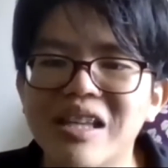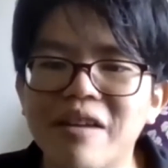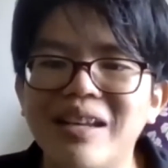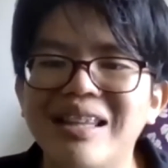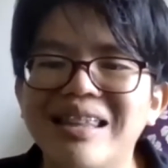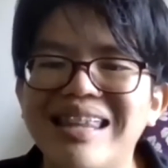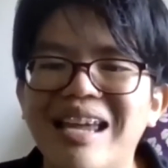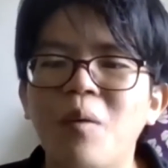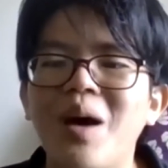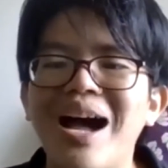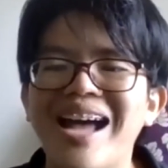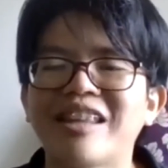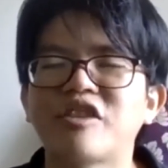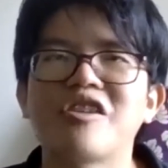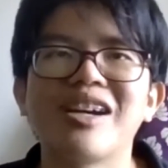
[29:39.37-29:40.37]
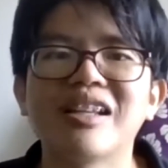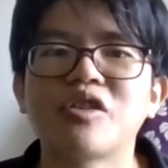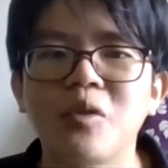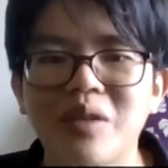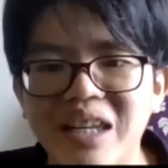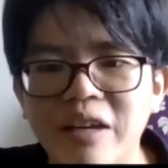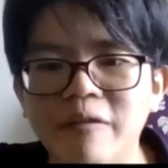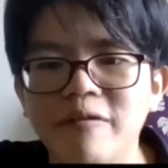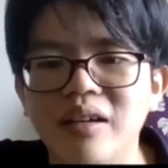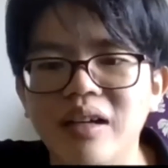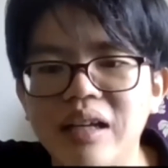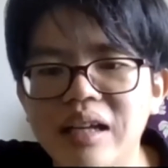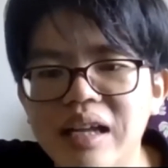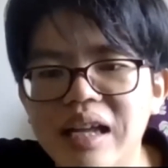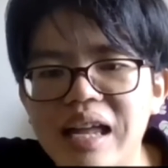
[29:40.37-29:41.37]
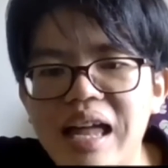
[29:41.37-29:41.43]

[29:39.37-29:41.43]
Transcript: And to be honest,